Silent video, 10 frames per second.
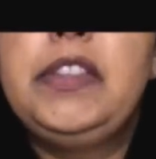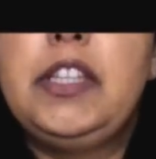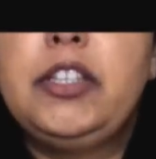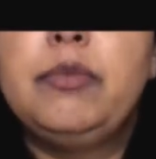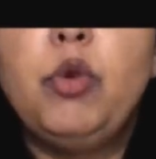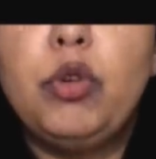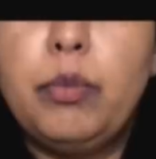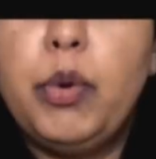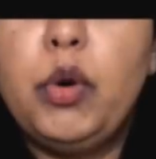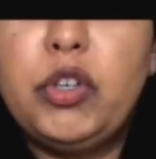The smaller
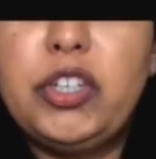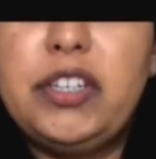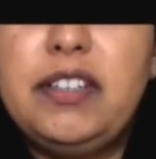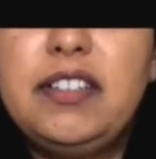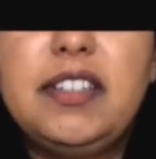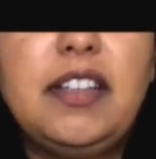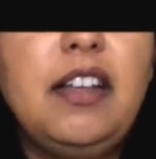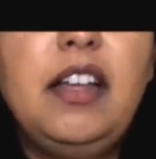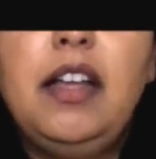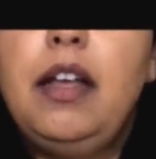portions,
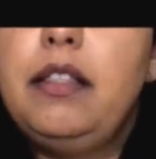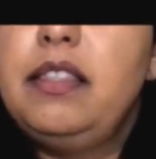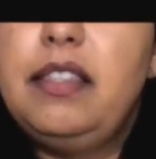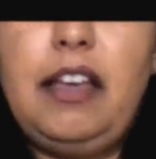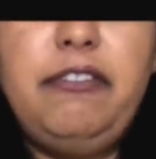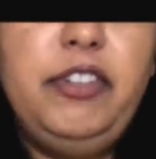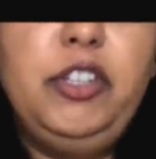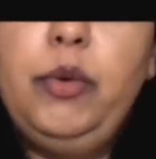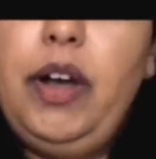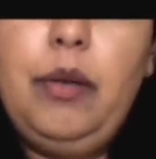they'll fill
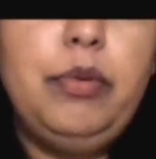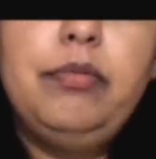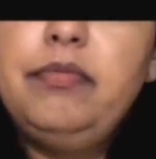you up